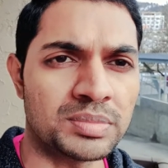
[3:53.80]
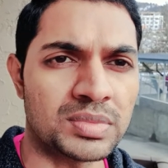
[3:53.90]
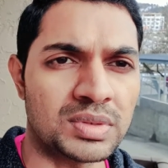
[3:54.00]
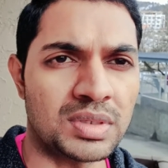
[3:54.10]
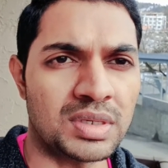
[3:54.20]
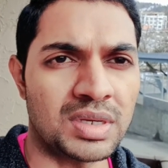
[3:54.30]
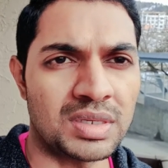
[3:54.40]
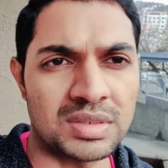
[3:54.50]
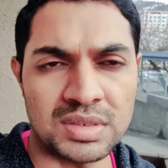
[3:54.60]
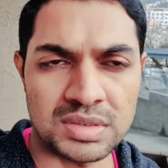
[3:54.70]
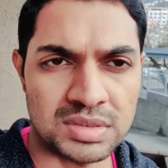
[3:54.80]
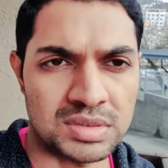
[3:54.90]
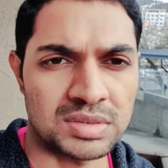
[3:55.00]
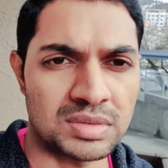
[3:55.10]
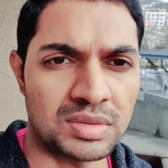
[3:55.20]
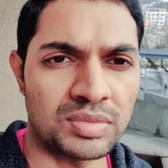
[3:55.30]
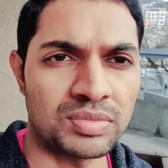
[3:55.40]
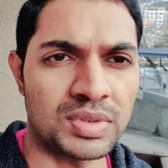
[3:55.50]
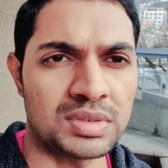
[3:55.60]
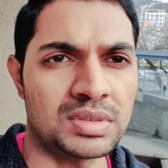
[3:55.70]
and other things
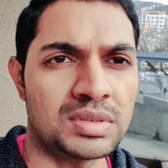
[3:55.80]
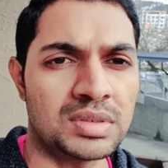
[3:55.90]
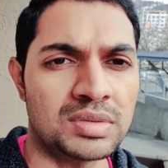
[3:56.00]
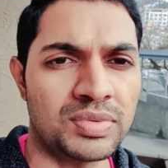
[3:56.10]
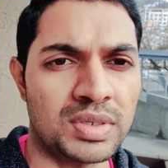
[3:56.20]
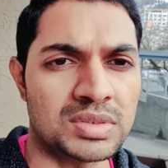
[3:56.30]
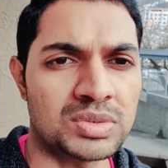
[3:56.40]
with friends.